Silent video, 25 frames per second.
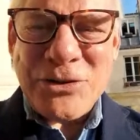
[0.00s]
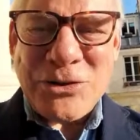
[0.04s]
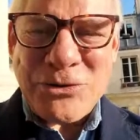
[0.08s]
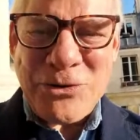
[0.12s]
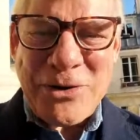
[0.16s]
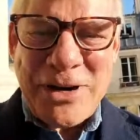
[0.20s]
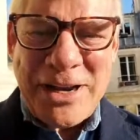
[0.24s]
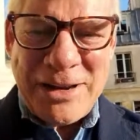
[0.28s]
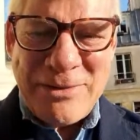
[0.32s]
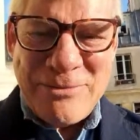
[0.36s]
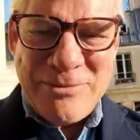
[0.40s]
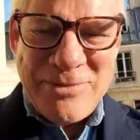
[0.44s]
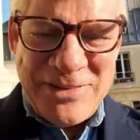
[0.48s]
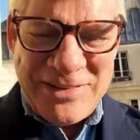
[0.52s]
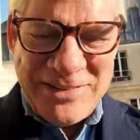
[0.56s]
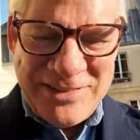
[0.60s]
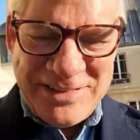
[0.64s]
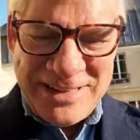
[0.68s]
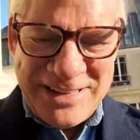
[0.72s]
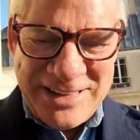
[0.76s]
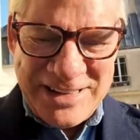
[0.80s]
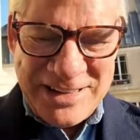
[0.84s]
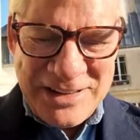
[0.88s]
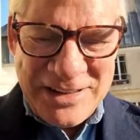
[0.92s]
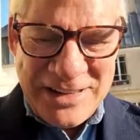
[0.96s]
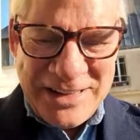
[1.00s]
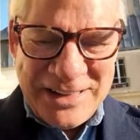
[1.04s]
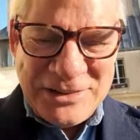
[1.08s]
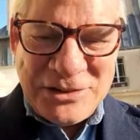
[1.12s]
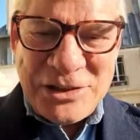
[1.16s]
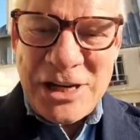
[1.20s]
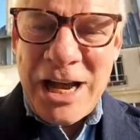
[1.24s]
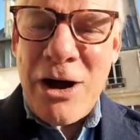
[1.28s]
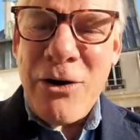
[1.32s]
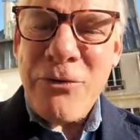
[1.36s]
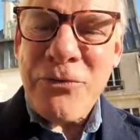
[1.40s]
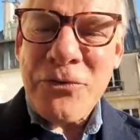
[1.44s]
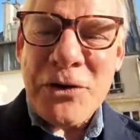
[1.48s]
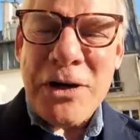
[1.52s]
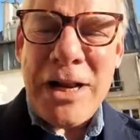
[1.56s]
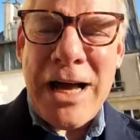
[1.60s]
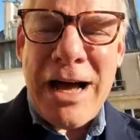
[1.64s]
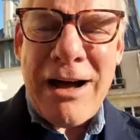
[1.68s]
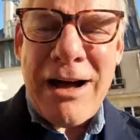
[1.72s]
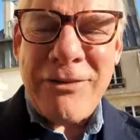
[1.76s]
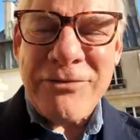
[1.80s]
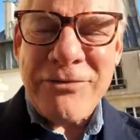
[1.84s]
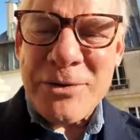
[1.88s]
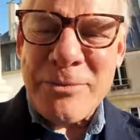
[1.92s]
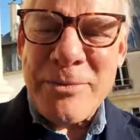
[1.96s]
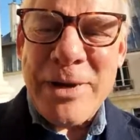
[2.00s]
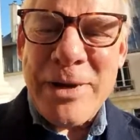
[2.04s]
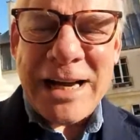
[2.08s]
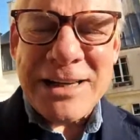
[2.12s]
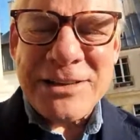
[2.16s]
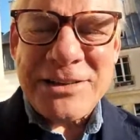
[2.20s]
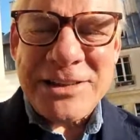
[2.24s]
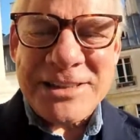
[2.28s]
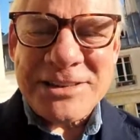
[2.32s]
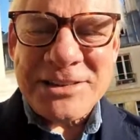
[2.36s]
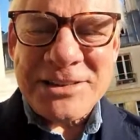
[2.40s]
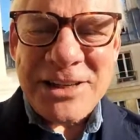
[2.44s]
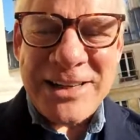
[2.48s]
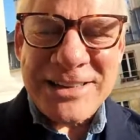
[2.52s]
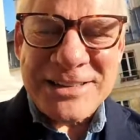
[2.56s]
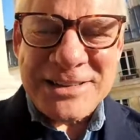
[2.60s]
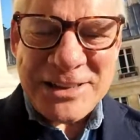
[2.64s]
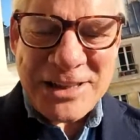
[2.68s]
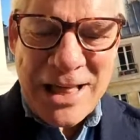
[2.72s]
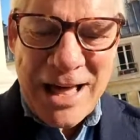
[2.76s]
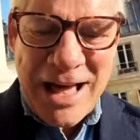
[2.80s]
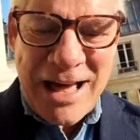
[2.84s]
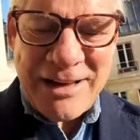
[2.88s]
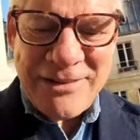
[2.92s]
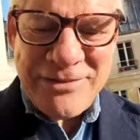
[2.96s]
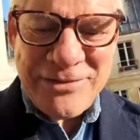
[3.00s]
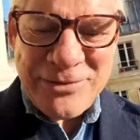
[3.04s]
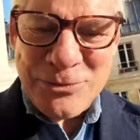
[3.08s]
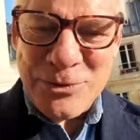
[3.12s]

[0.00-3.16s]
stream. Ciao for now from Access Arts Live.